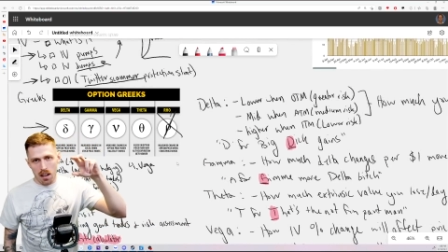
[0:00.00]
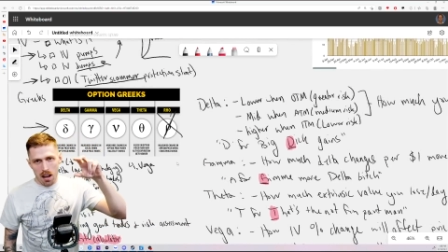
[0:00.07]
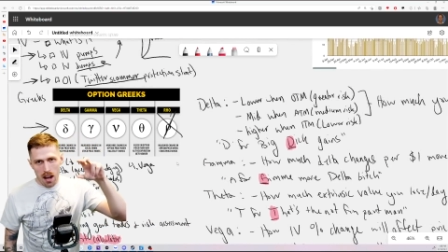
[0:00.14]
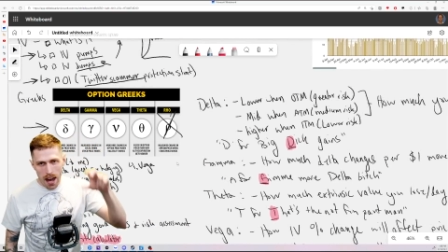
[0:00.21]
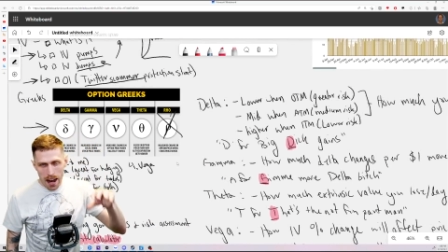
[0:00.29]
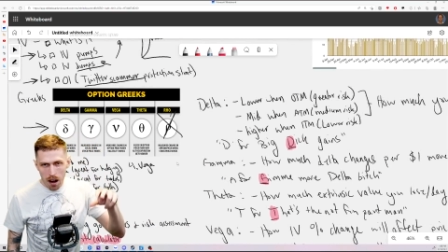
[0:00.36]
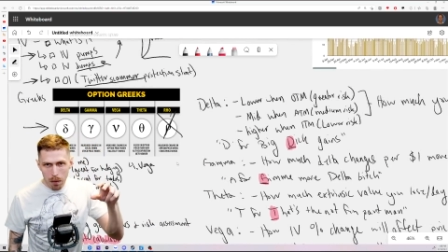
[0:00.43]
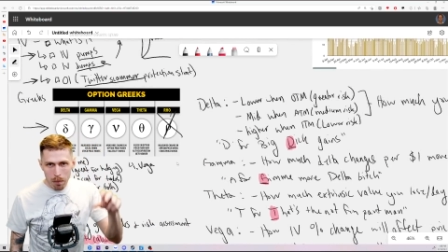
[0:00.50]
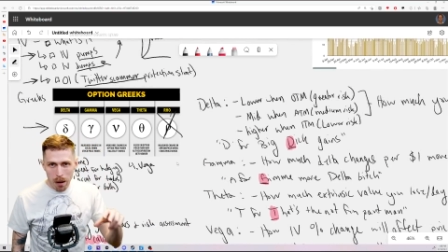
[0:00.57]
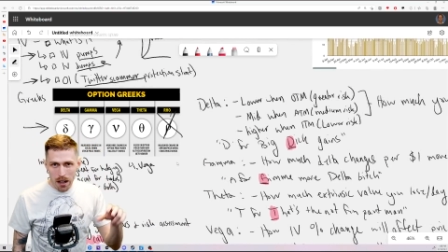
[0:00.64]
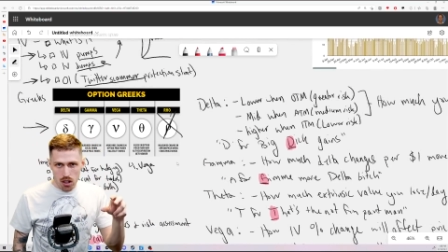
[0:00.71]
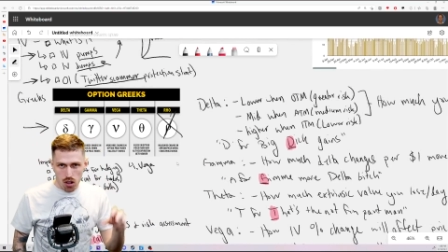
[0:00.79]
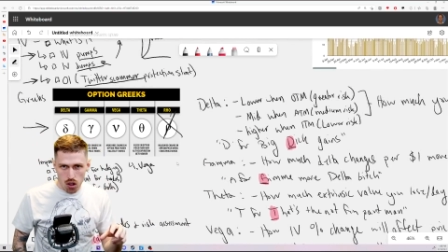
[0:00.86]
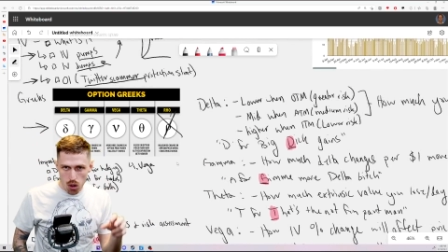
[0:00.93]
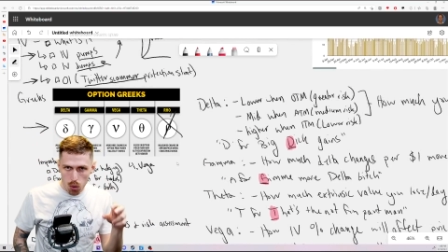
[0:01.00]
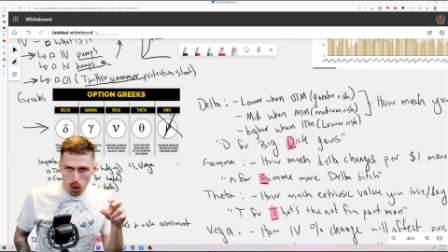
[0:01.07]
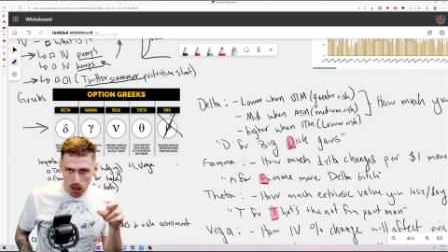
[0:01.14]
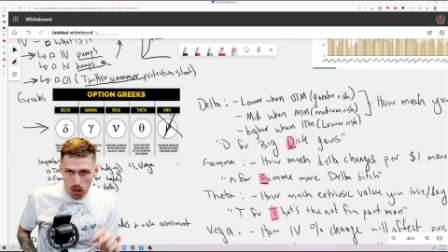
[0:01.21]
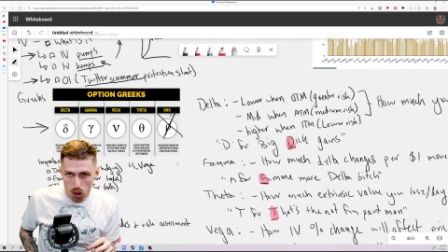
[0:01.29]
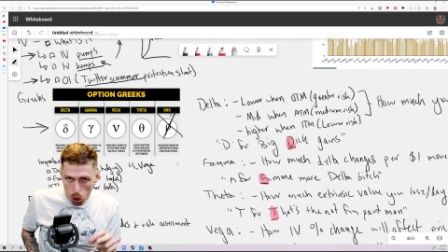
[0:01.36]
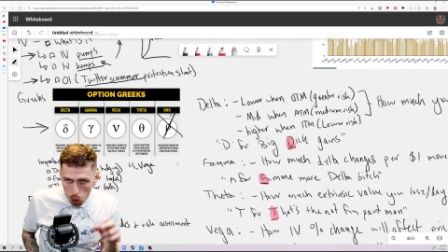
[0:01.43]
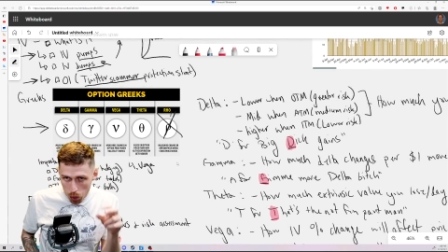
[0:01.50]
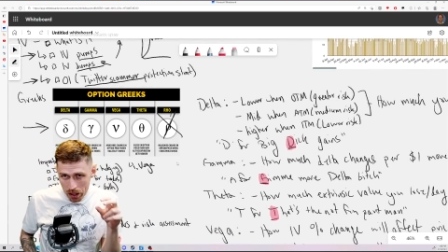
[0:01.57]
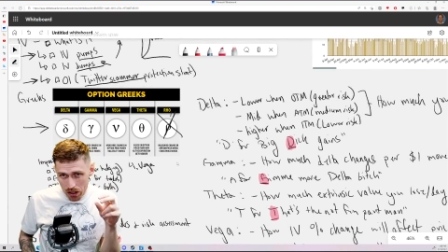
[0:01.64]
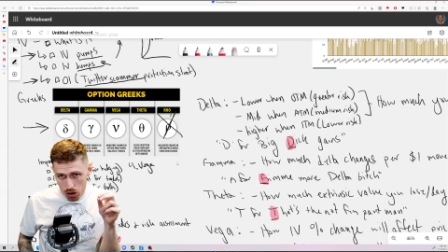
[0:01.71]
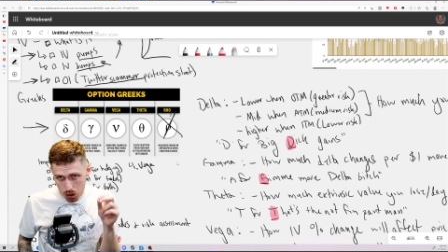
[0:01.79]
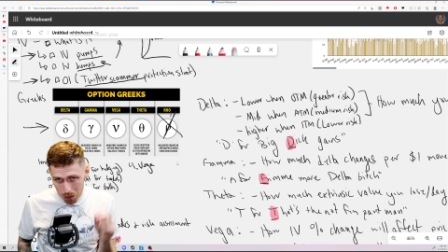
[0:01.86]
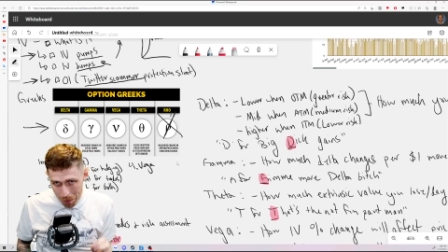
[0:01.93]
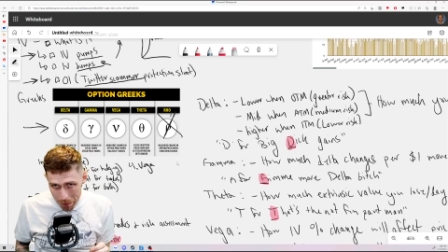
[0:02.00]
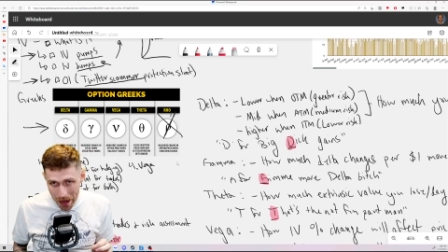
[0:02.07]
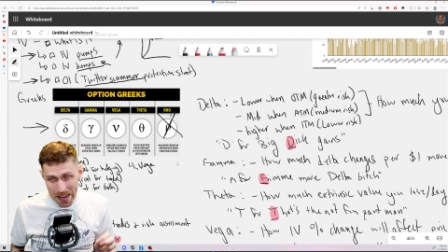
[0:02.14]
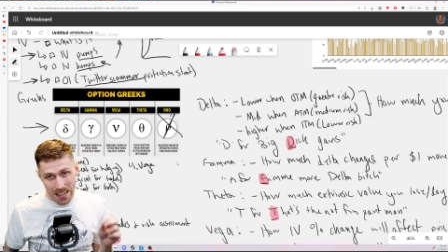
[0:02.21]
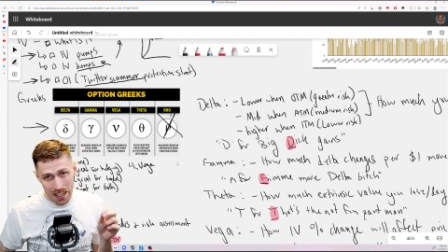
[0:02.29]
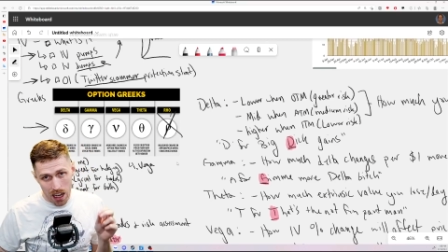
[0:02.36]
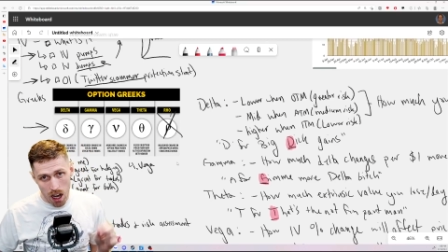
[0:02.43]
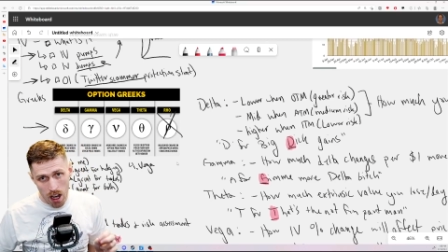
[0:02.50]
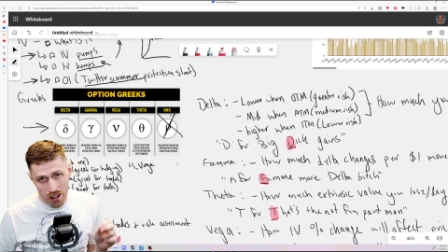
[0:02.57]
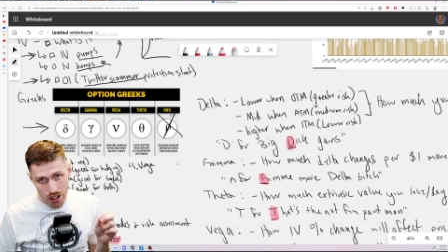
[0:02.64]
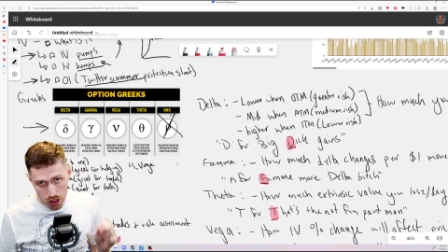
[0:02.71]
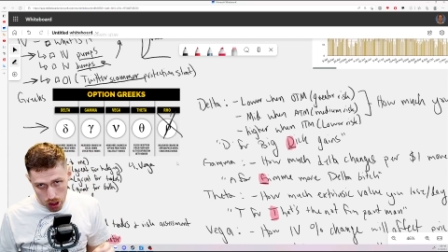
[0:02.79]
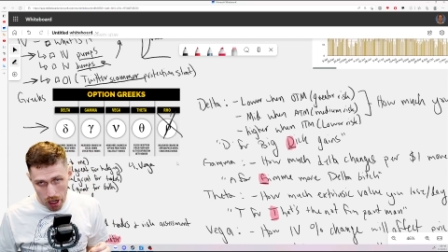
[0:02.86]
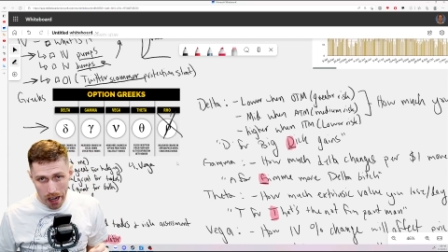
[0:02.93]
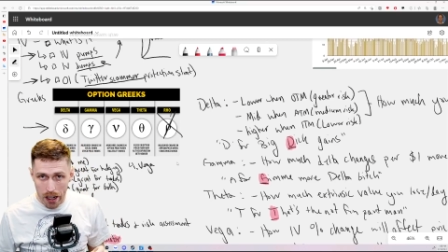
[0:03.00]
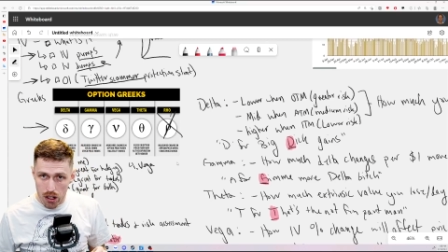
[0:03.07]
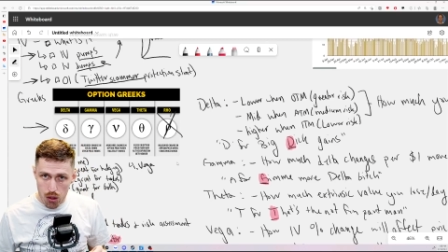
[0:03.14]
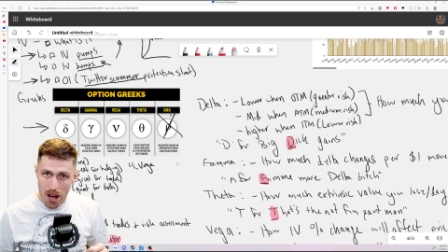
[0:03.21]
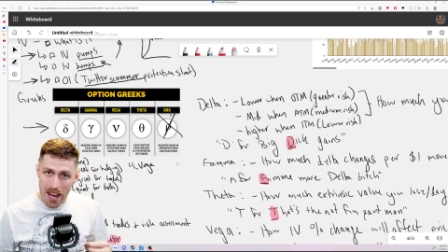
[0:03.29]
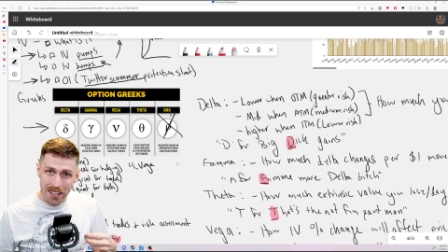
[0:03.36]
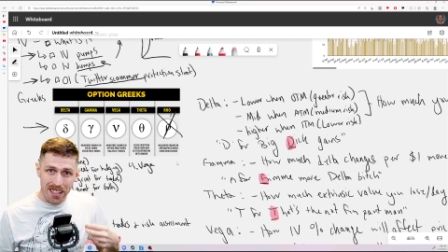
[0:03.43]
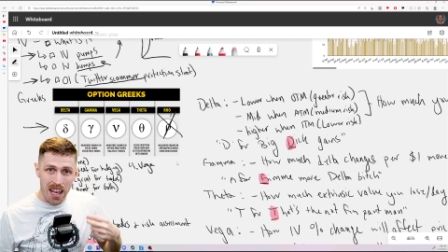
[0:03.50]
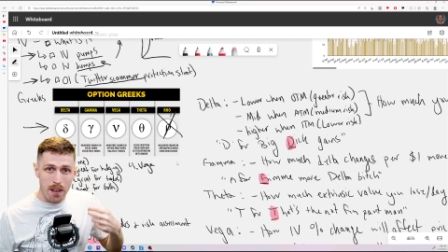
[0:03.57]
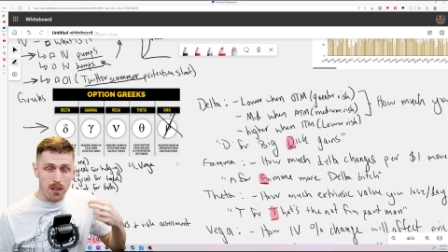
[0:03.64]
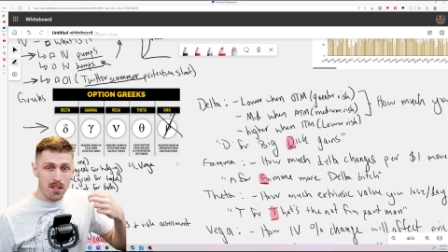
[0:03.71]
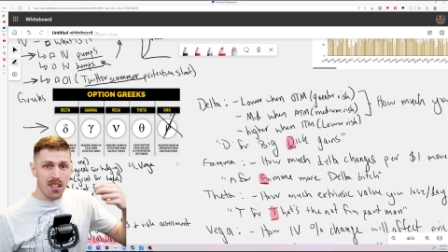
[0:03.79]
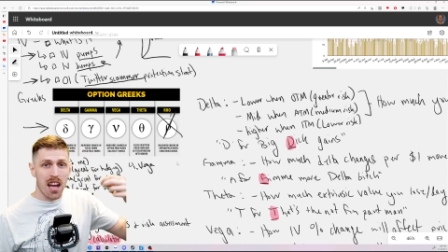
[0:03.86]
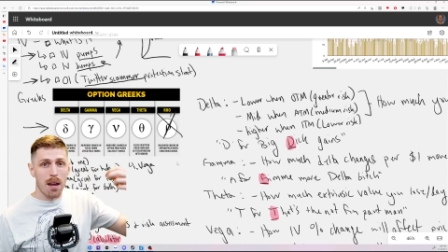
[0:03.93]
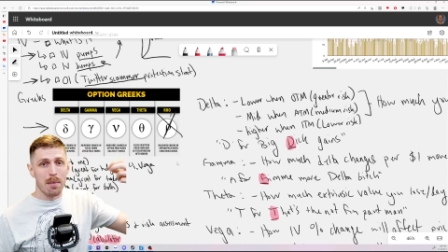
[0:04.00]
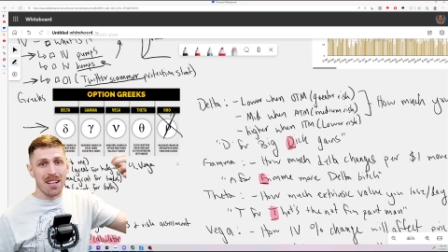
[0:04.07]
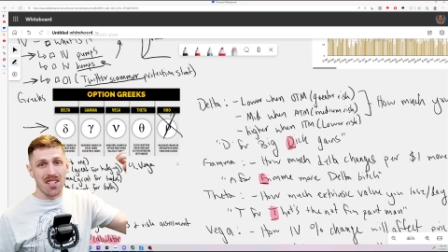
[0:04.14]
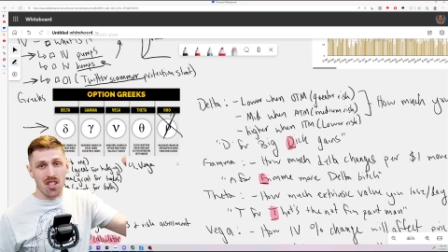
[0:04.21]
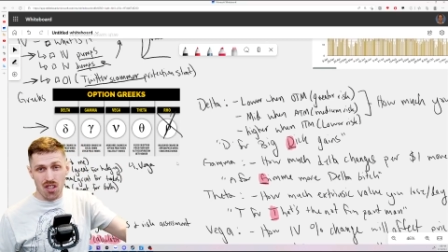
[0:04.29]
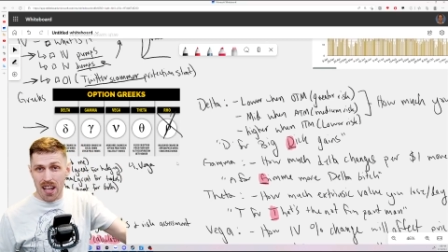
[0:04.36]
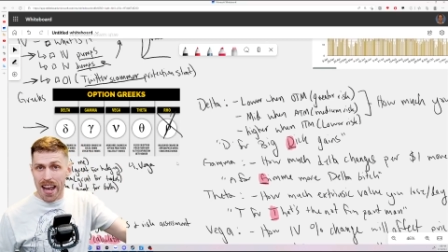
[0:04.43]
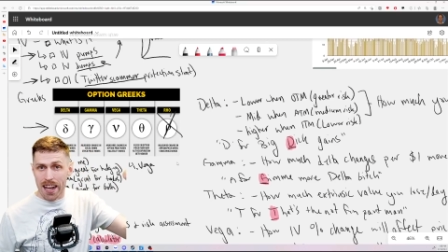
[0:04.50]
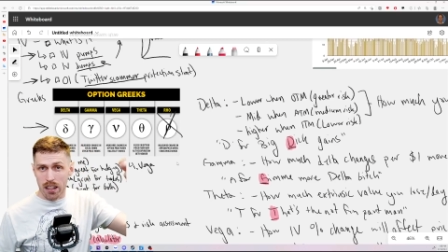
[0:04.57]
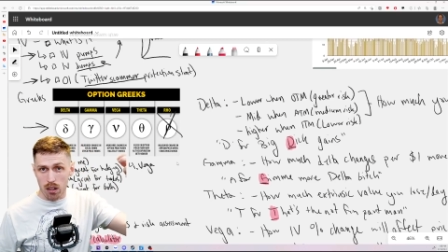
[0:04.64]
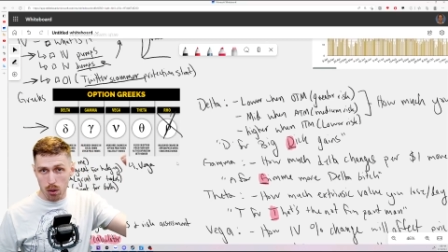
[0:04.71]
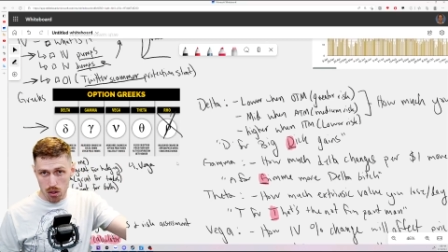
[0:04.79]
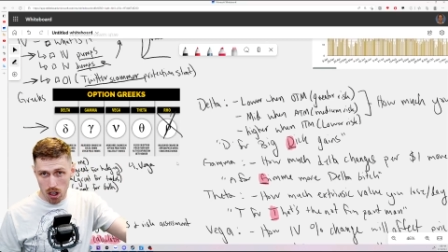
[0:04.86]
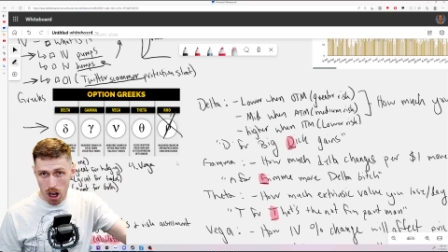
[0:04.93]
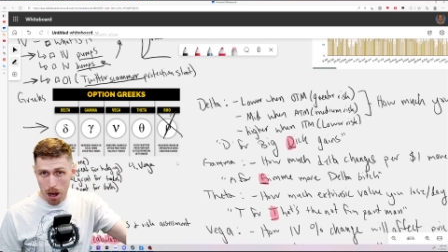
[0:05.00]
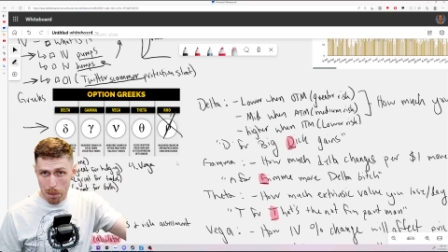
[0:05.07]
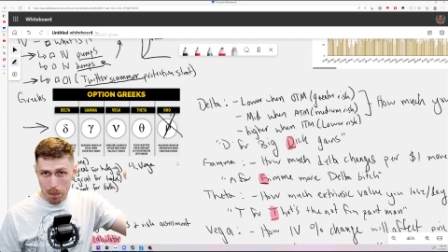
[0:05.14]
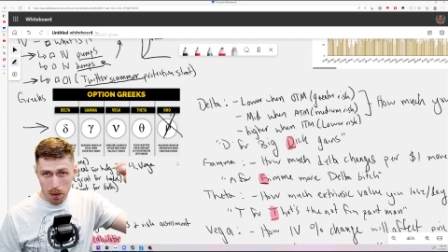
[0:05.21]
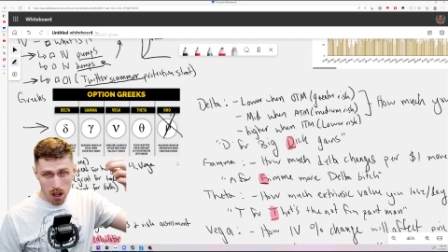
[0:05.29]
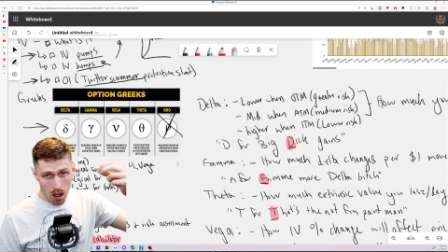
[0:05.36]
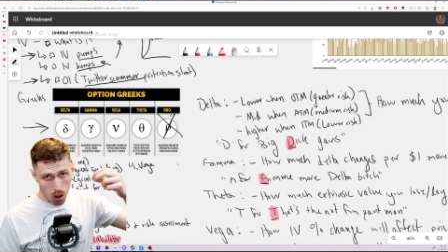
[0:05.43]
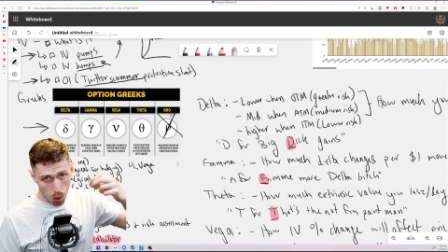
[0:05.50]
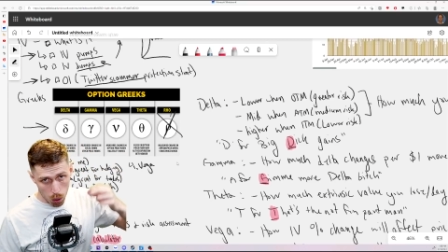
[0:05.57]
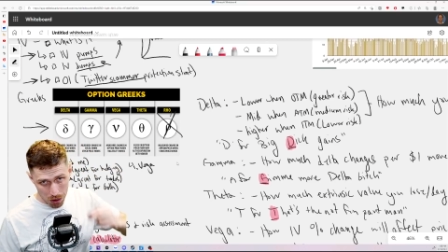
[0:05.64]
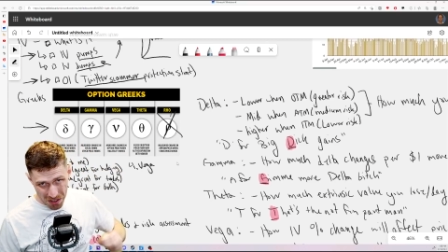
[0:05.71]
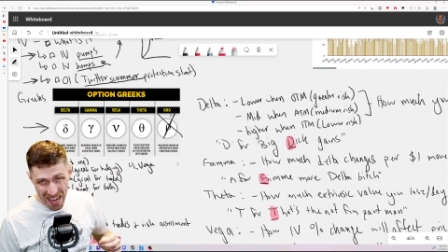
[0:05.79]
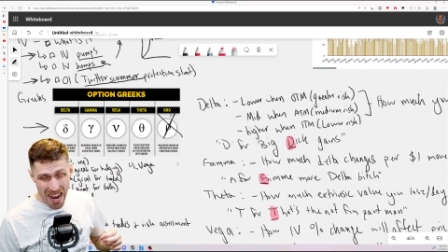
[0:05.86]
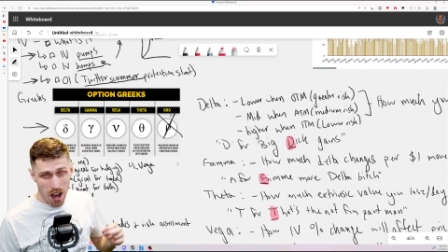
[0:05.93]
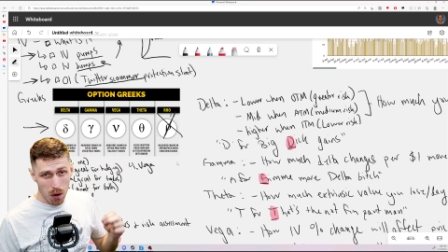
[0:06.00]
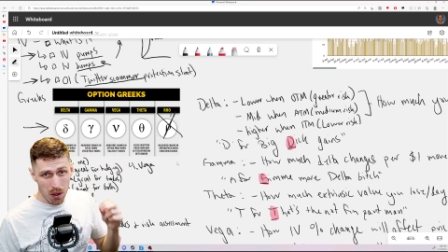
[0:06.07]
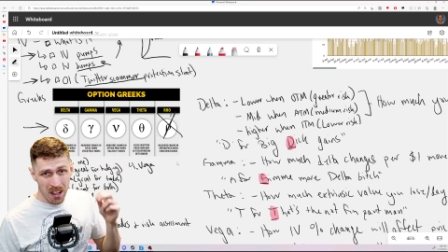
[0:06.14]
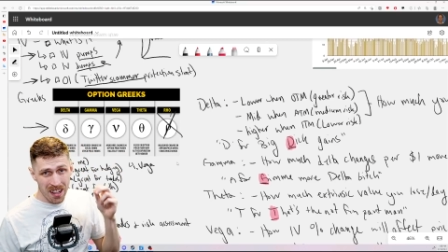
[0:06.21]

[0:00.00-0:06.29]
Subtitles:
how much you are going to make on your contract every time a stock goes up or down